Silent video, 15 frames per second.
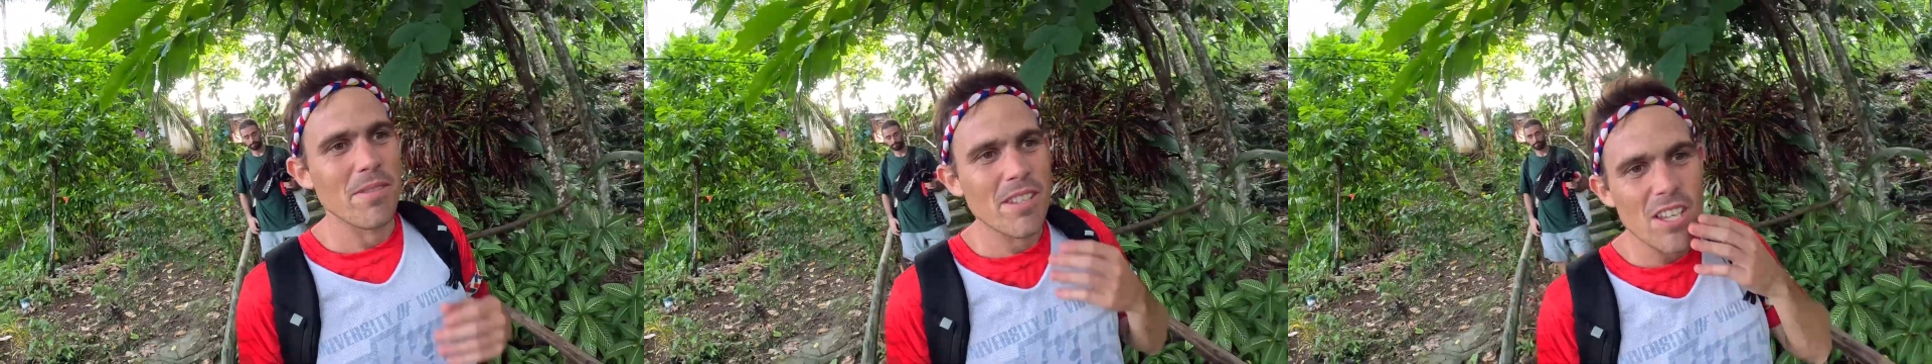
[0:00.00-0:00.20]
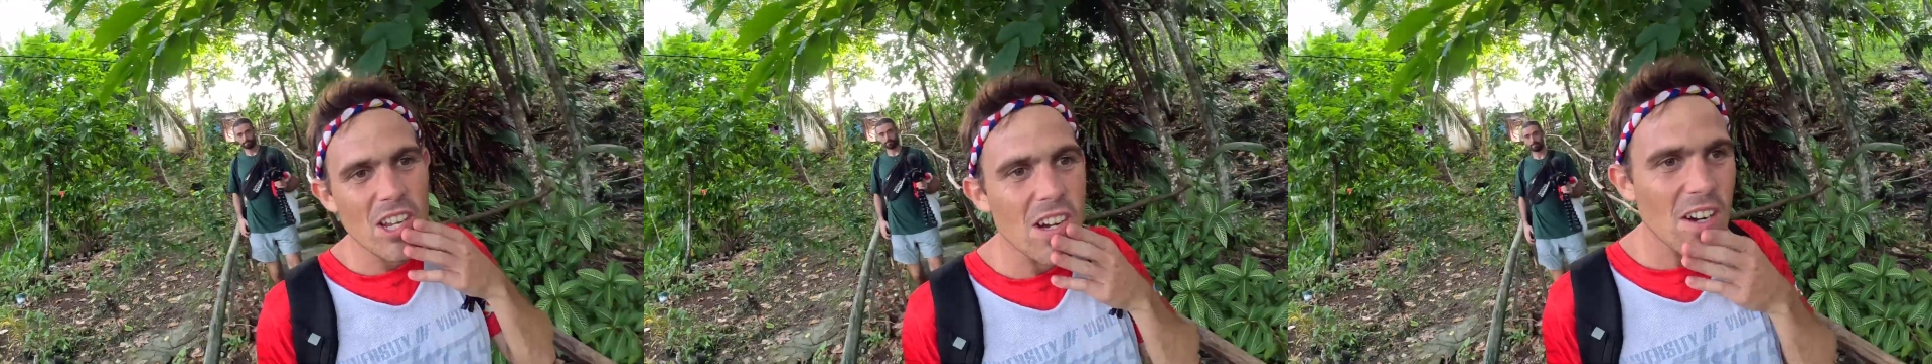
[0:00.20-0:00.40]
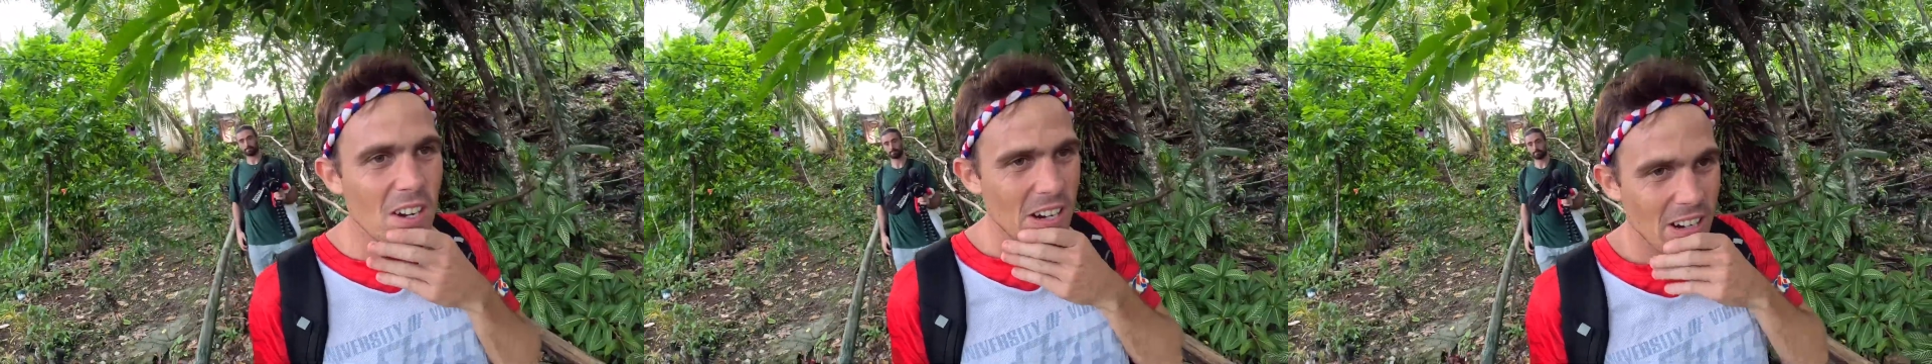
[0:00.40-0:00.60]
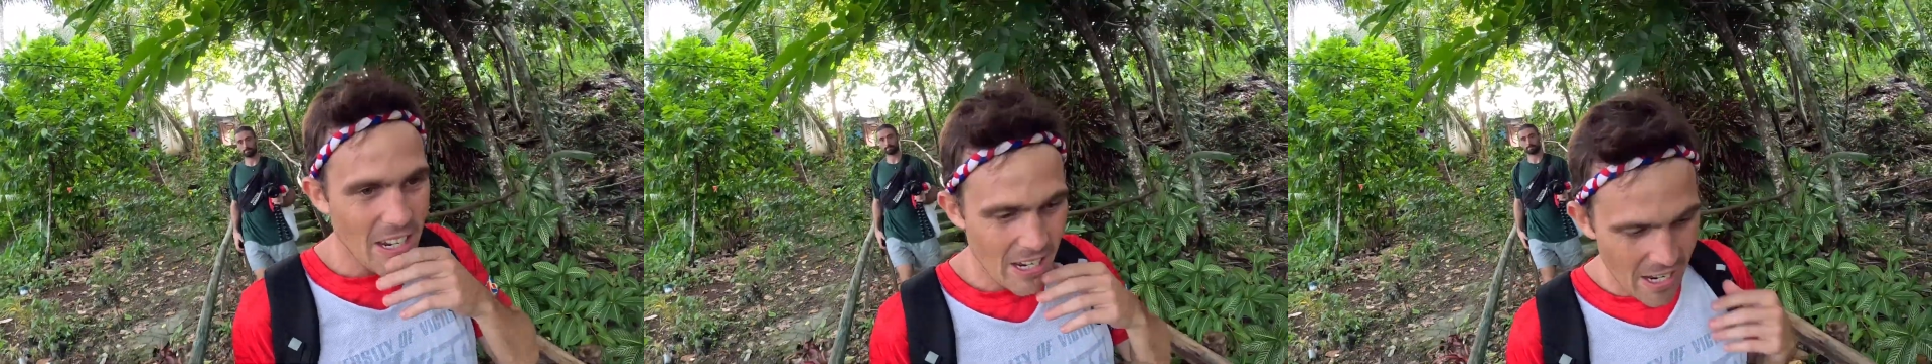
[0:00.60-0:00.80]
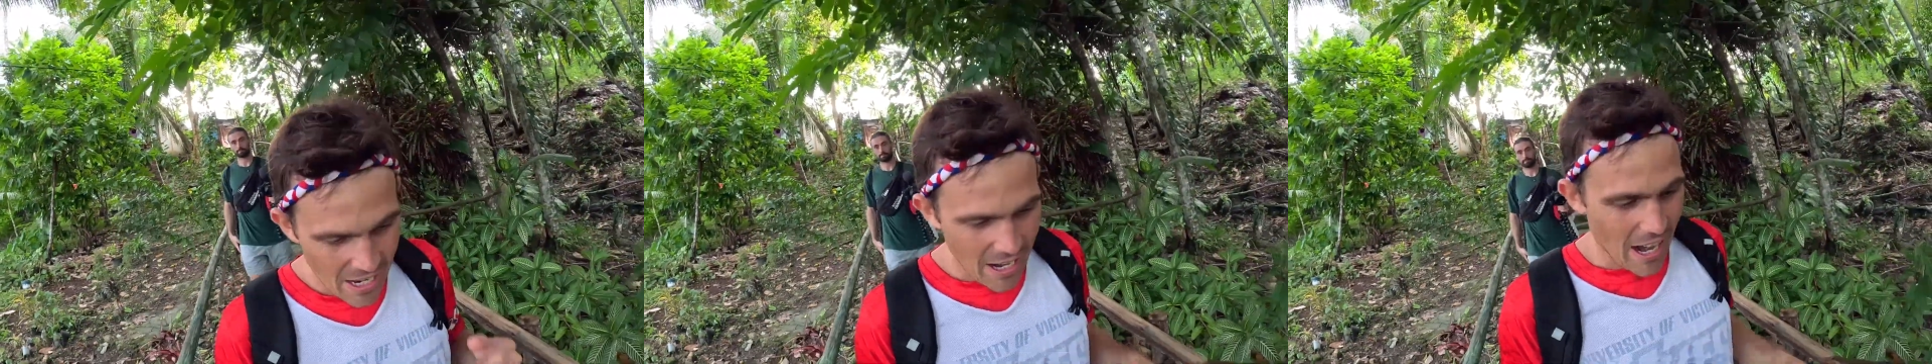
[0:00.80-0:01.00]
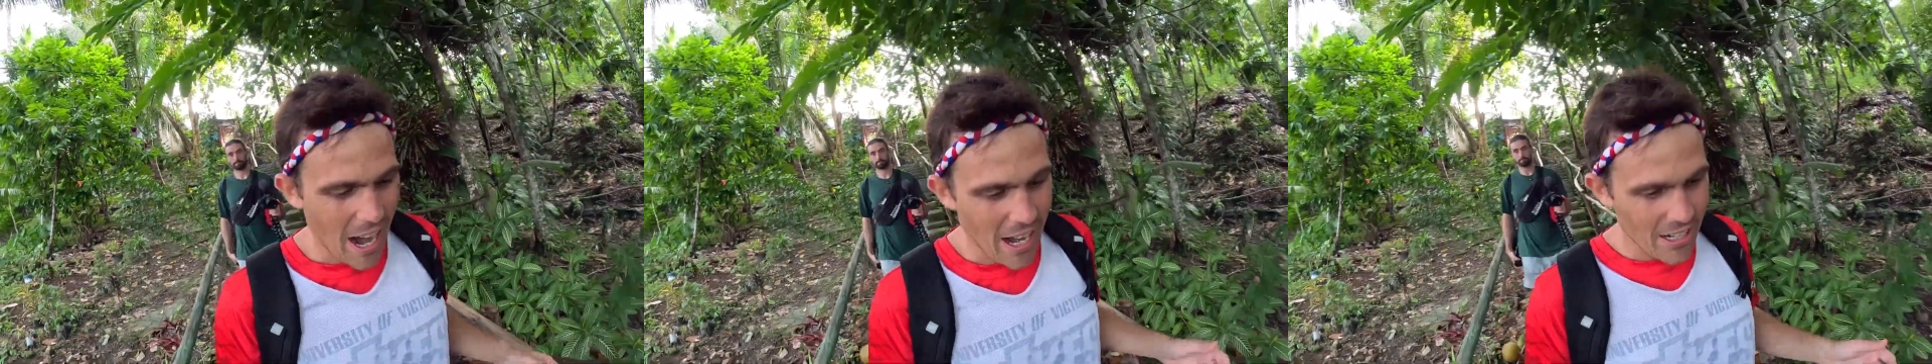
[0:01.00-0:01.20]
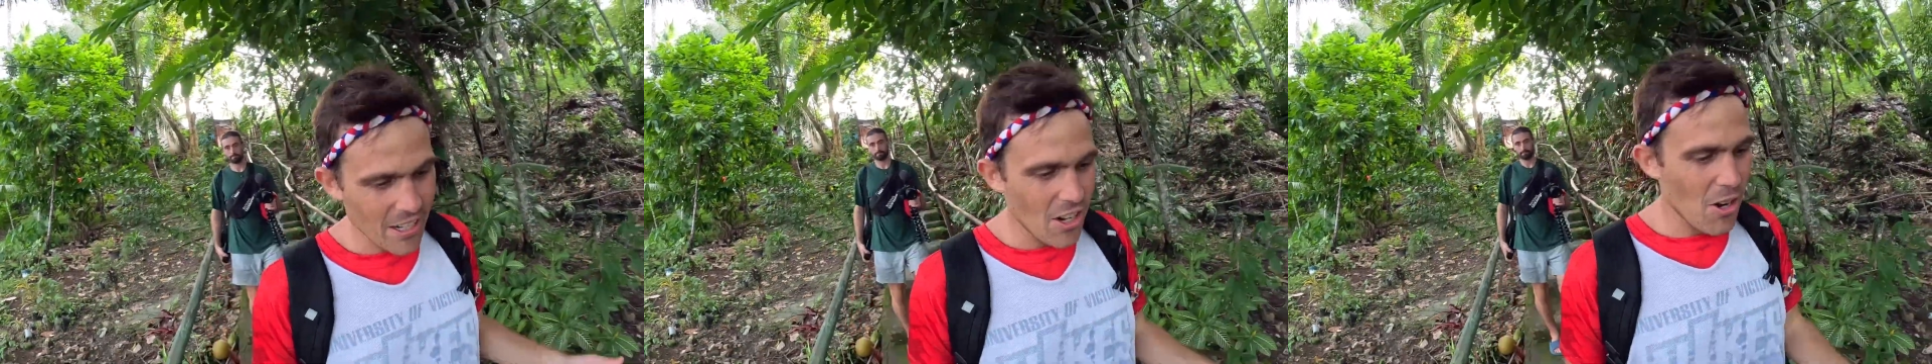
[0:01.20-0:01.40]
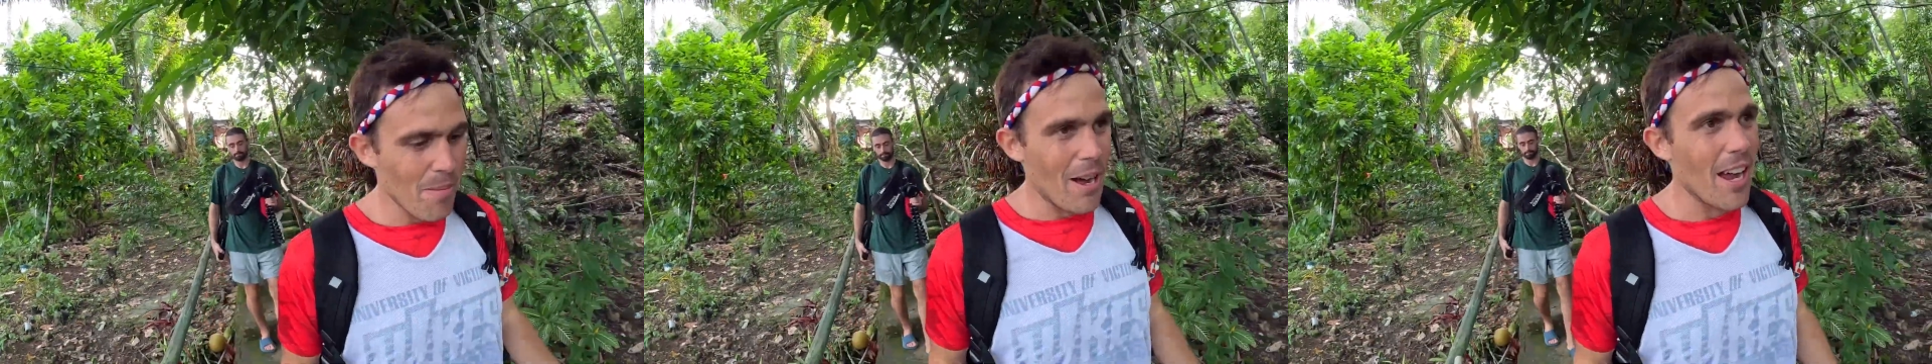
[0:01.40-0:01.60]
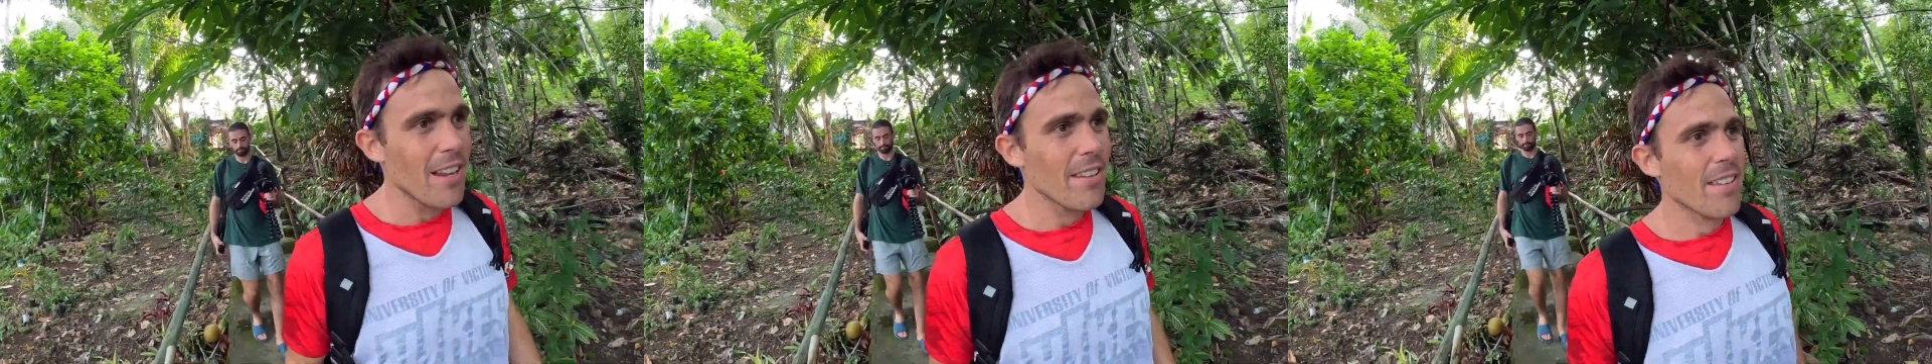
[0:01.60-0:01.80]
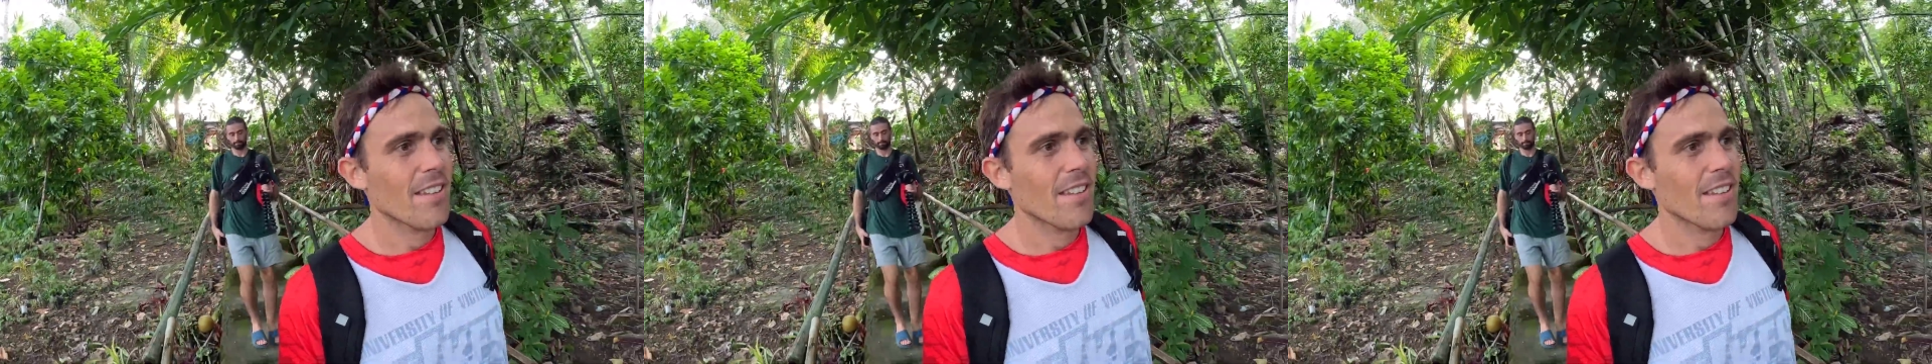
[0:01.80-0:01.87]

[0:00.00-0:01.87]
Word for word: So, I don't know, man.